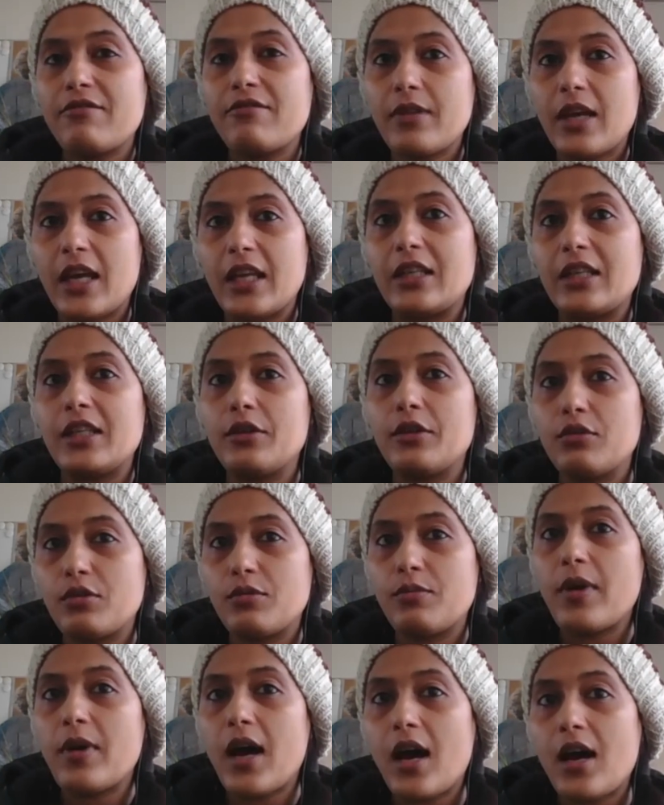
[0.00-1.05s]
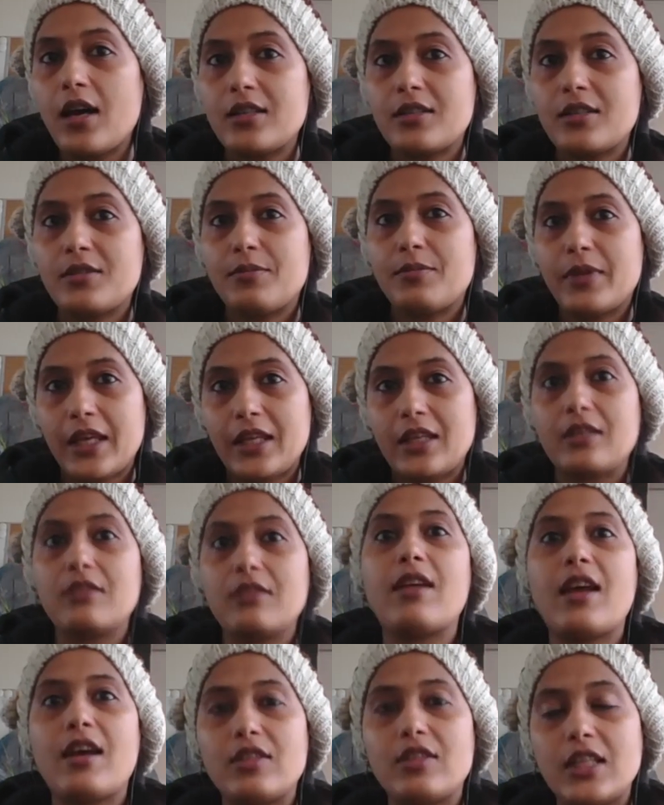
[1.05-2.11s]
and guilt part playing
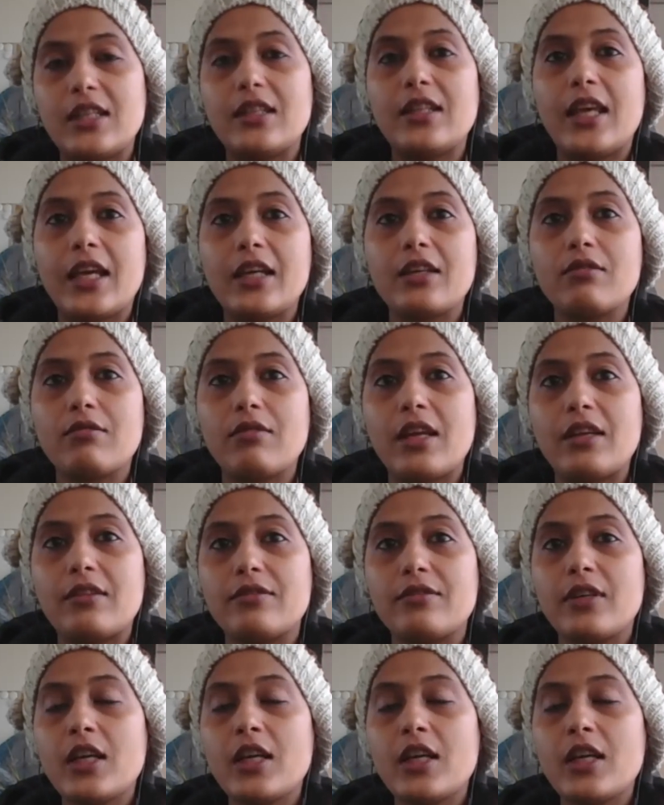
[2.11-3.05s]
around in their grief.